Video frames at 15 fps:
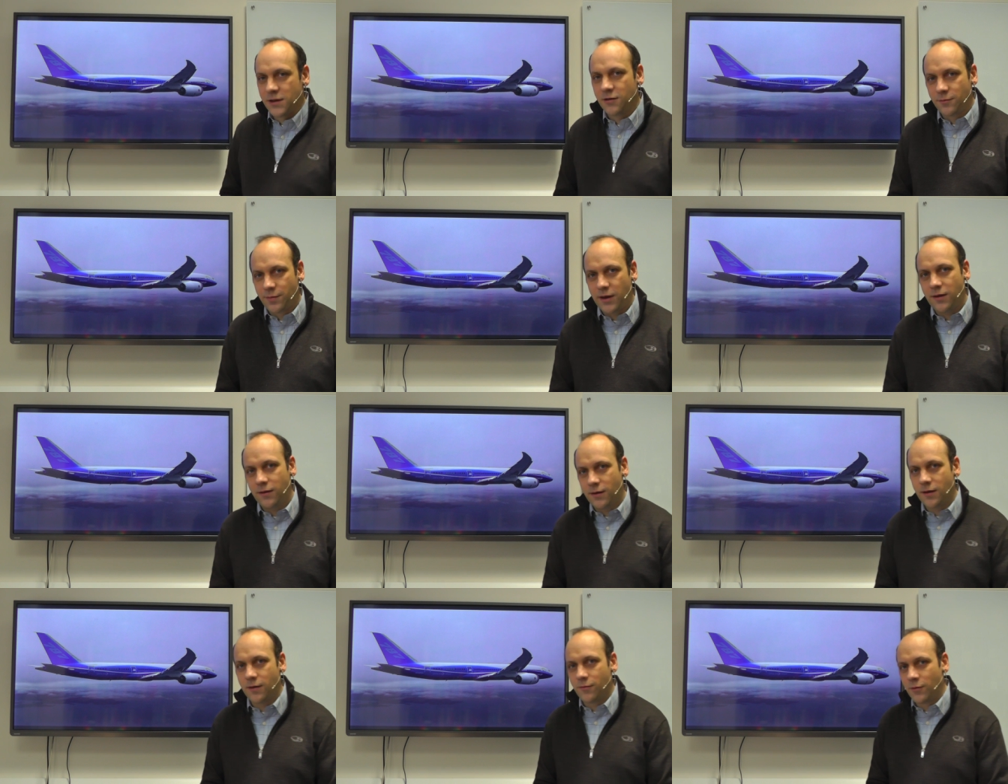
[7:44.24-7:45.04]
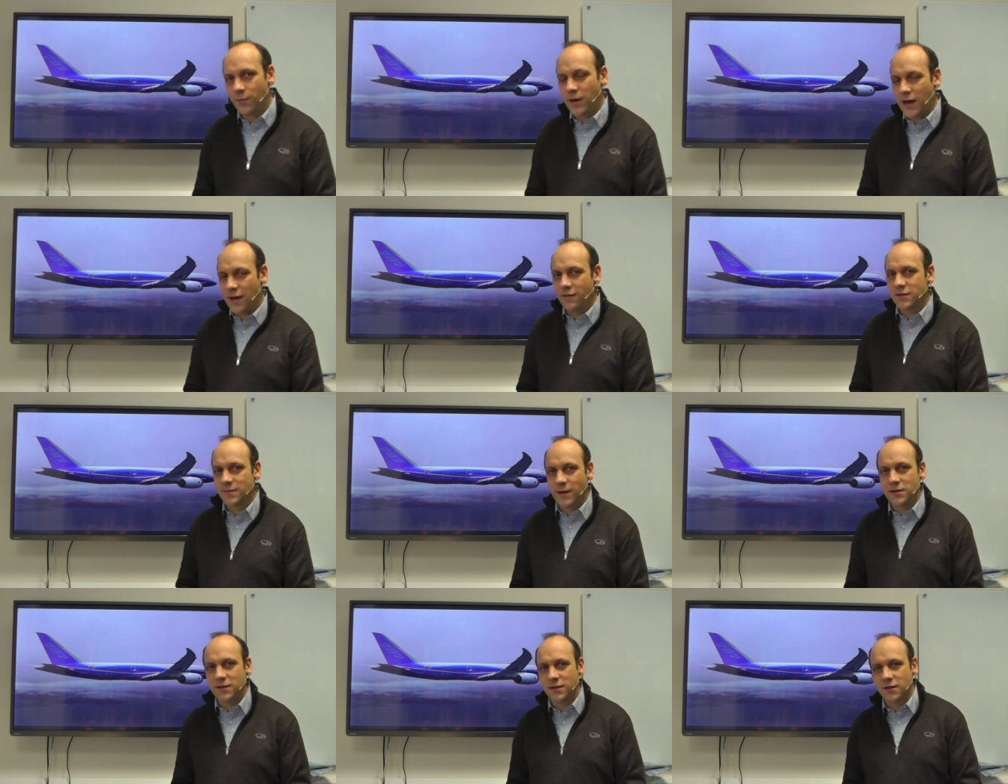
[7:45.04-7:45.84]
here will be, uh, will be
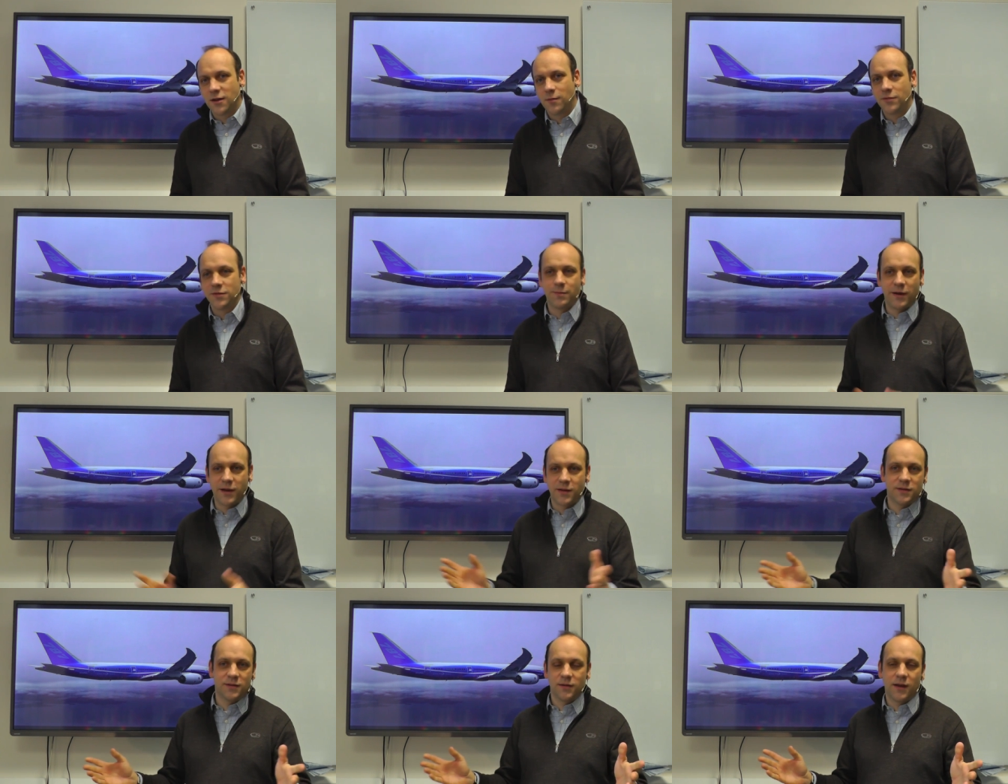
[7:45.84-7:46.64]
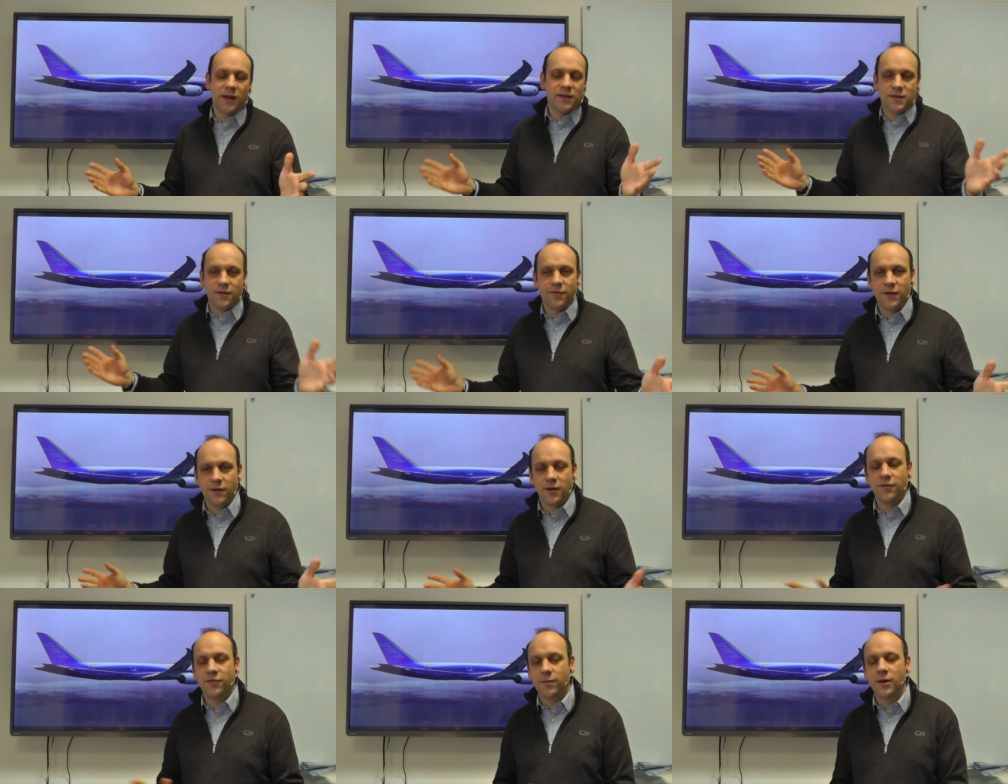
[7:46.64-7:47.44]
aerospace examples because it's the
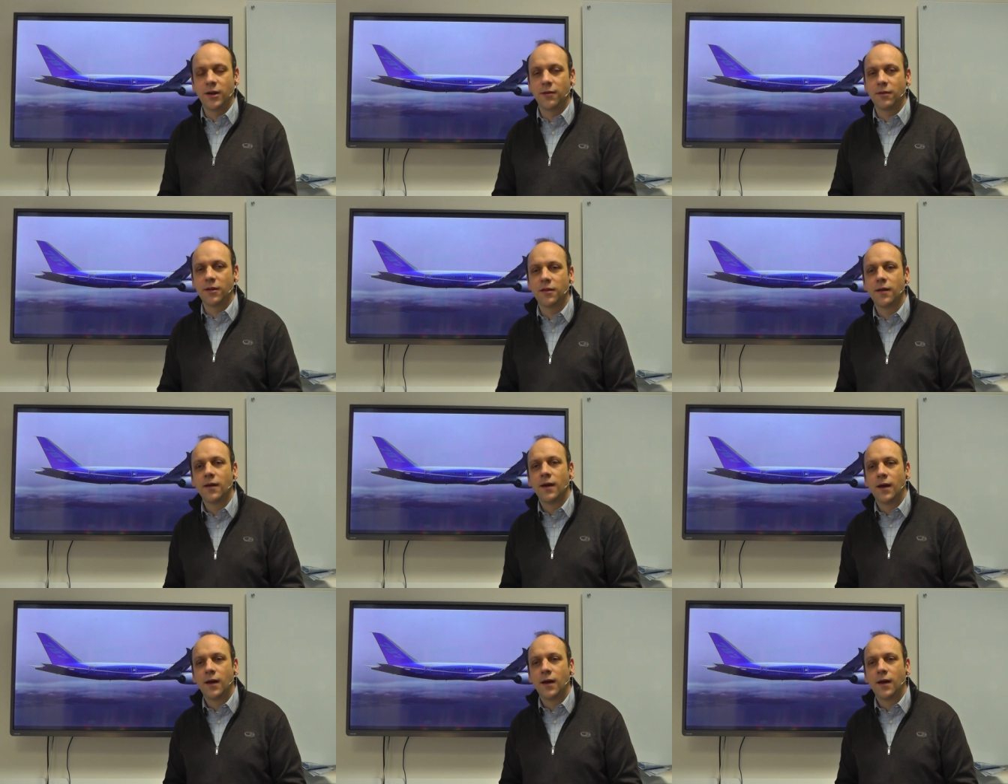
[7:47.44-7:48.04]
field I'm familiar with.